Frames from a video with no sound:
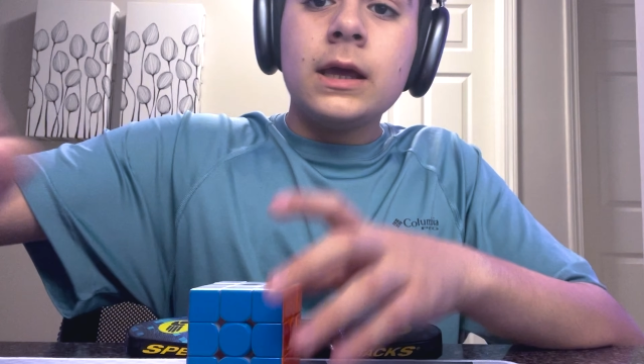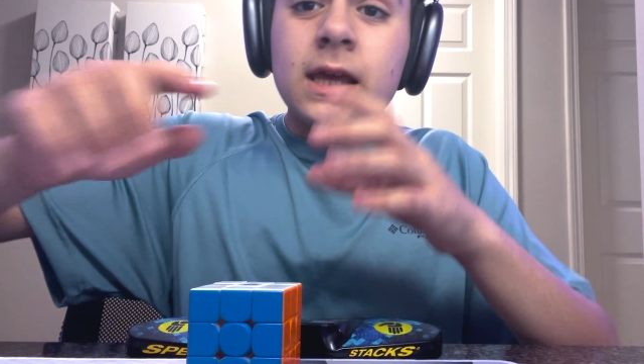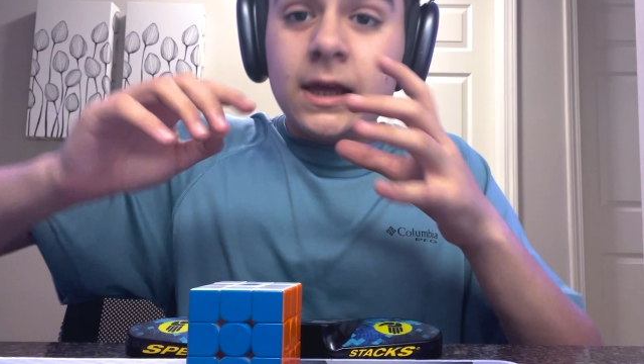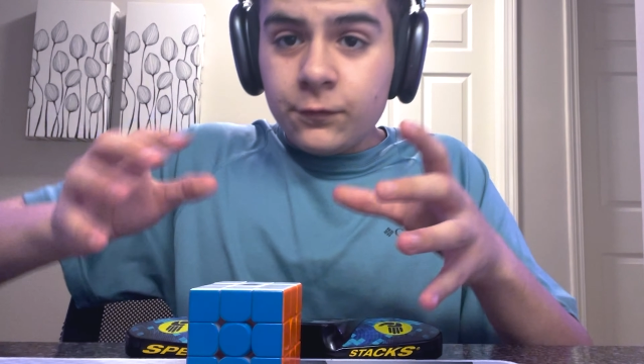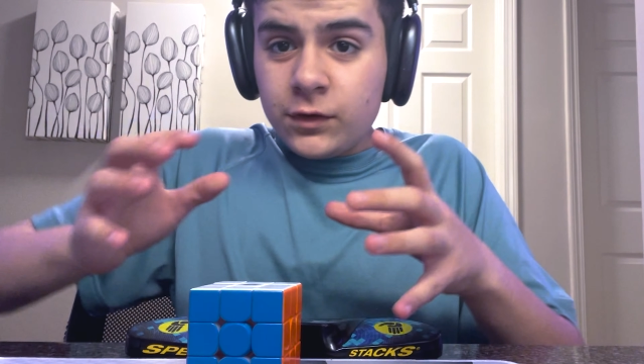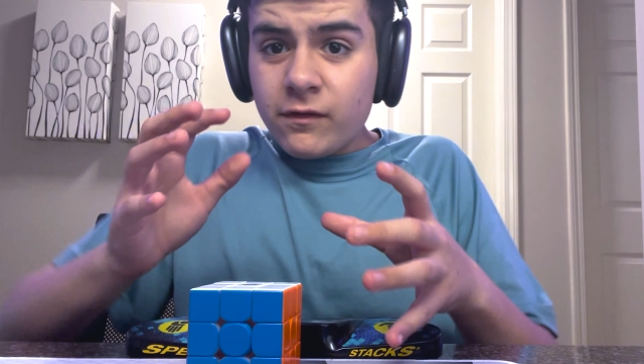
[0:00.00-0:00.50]

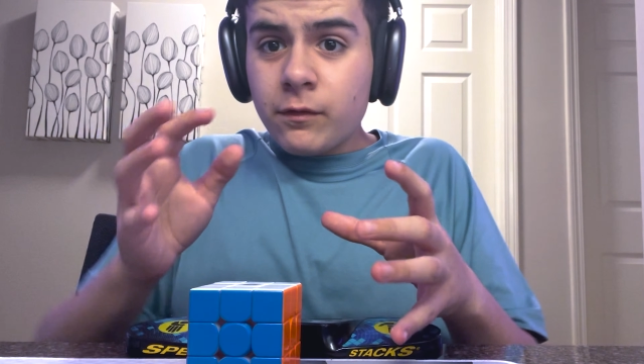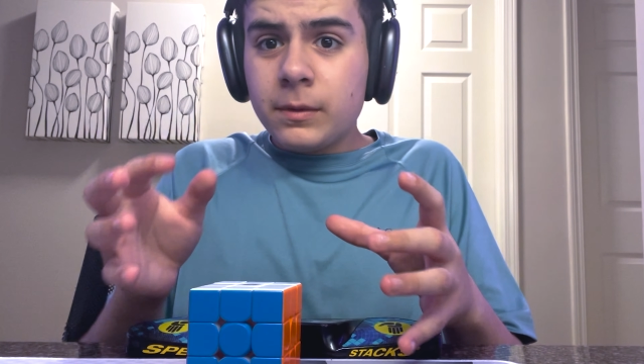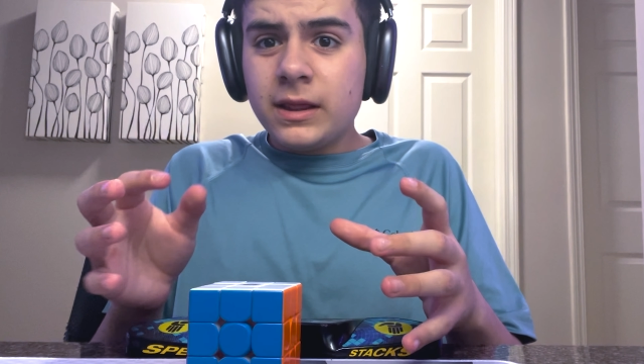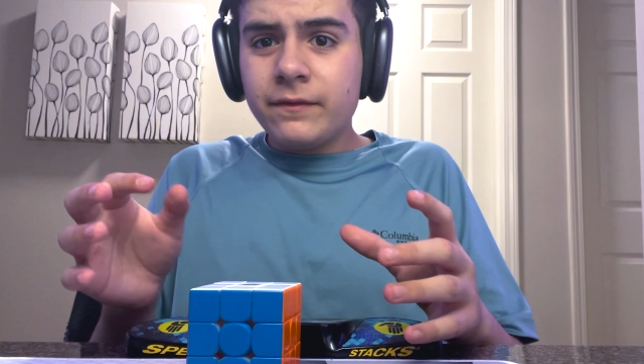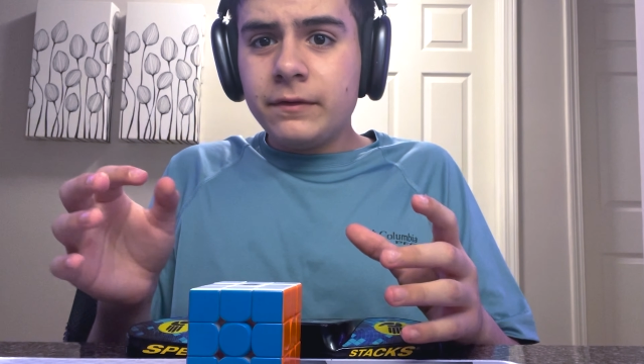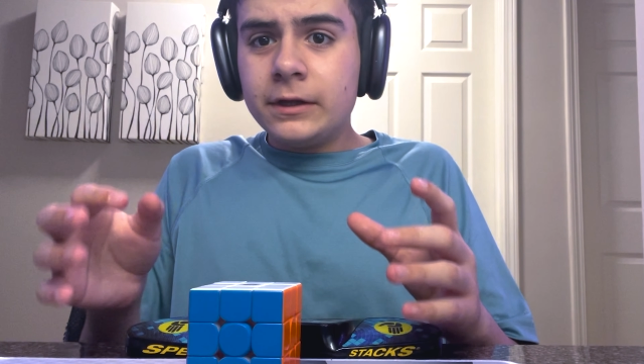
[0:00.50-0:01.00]
If you haven't
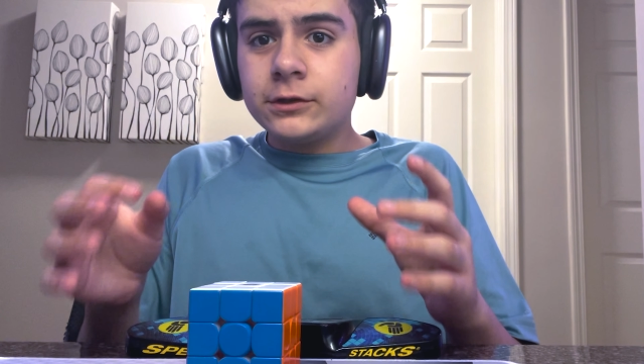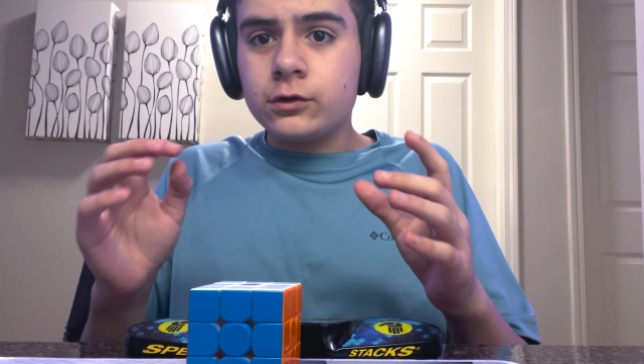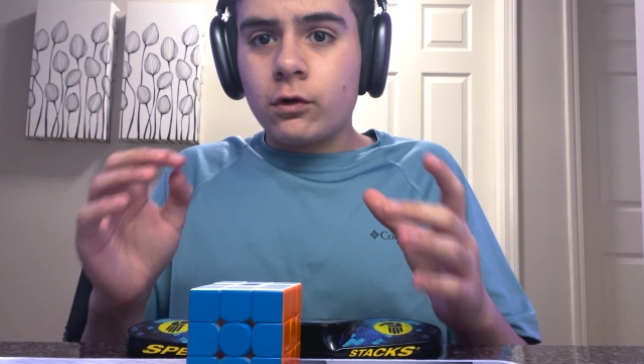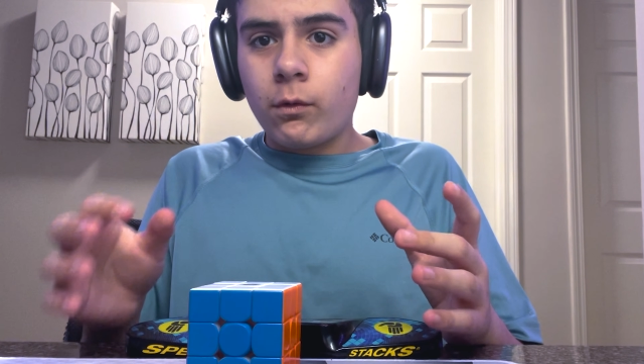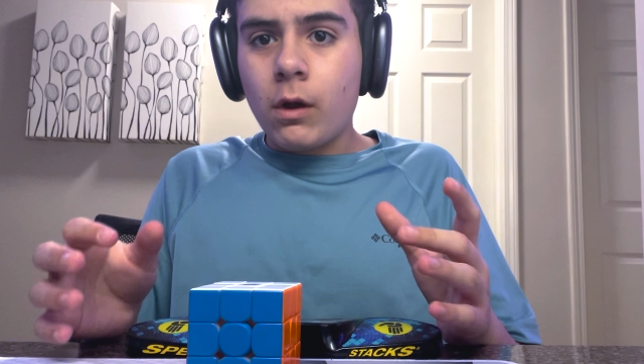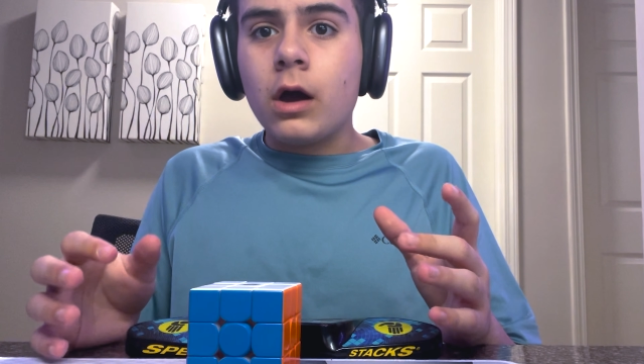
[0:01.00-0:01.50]
been living under
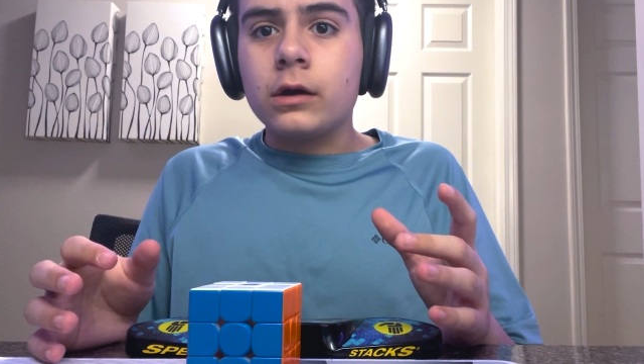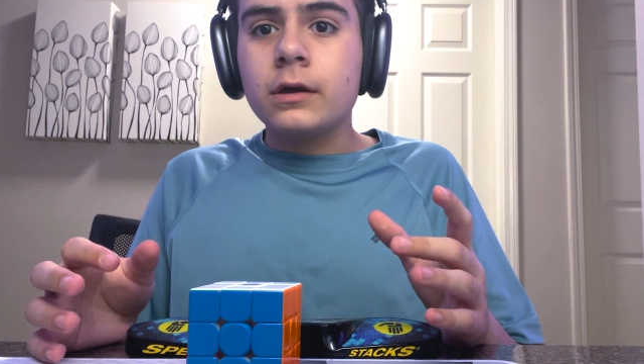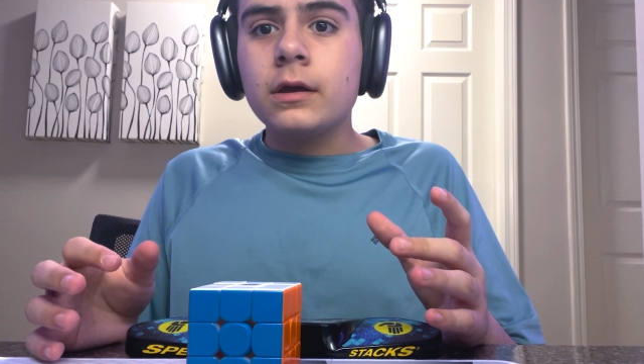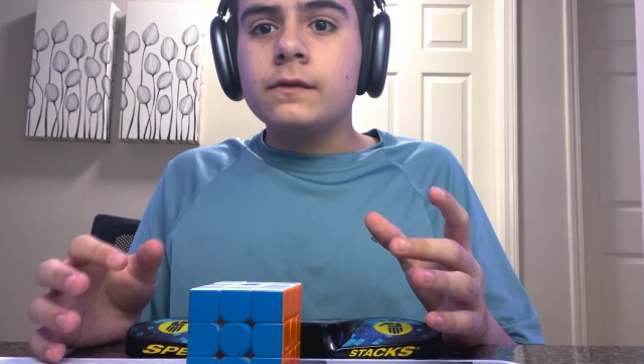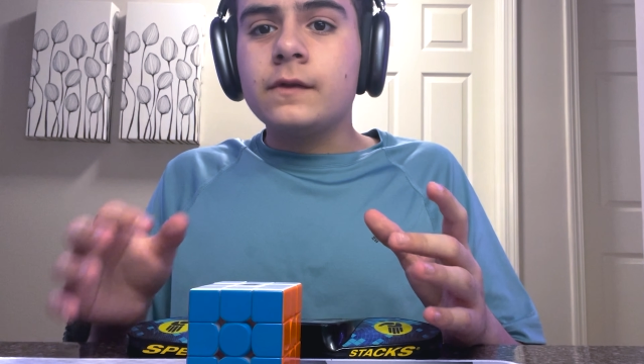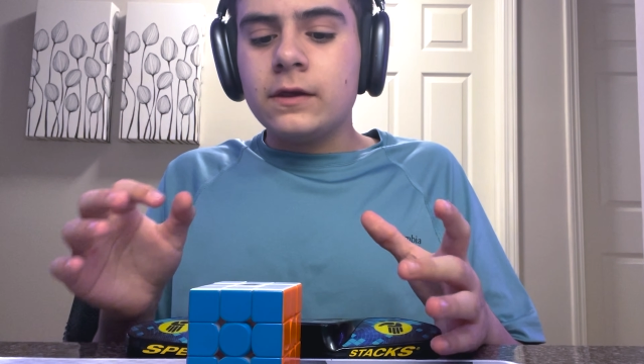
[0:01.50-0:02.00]
a rock,
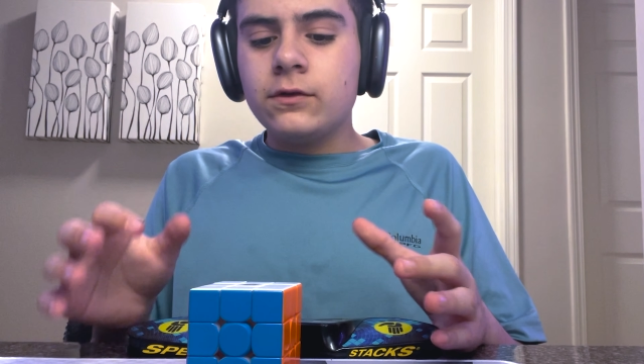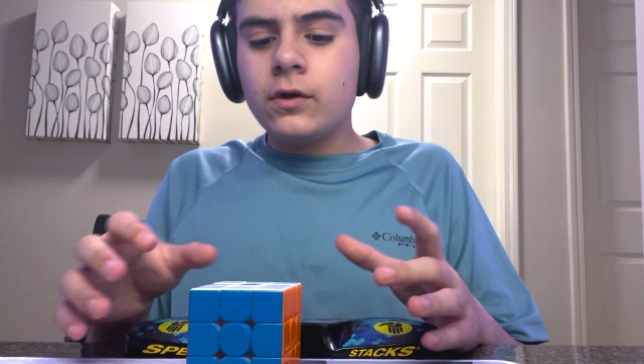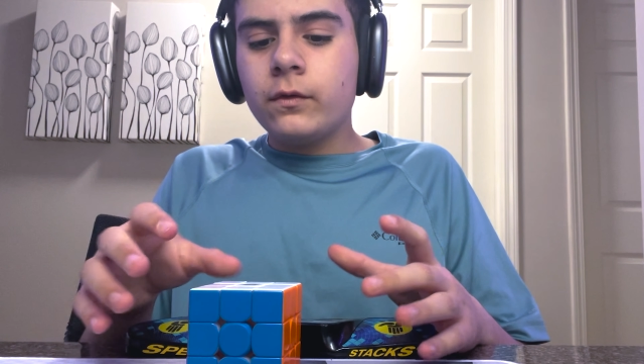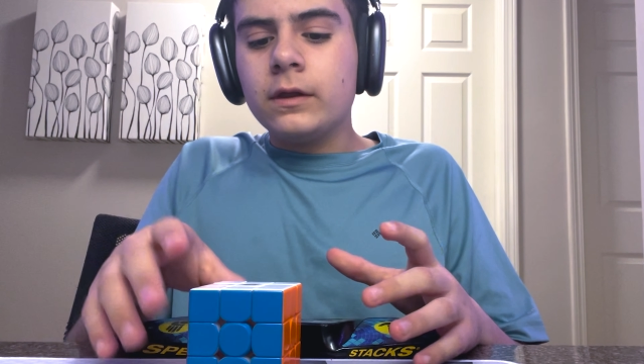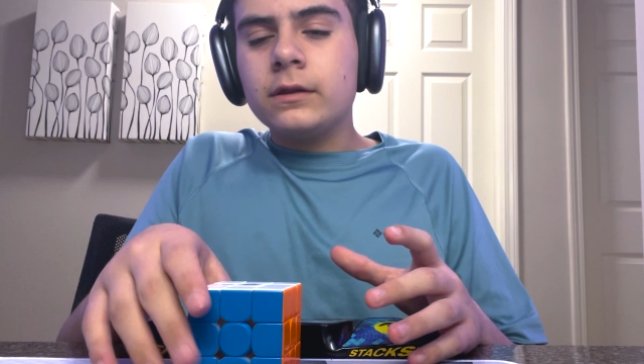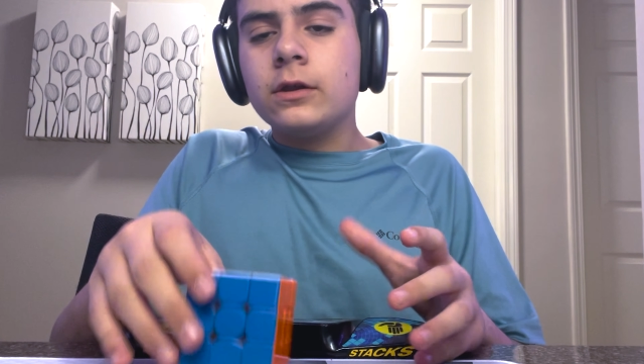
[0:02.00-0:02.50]
then you
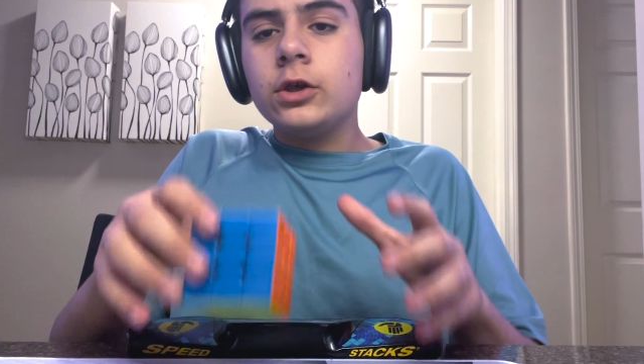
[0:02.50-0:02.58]
know that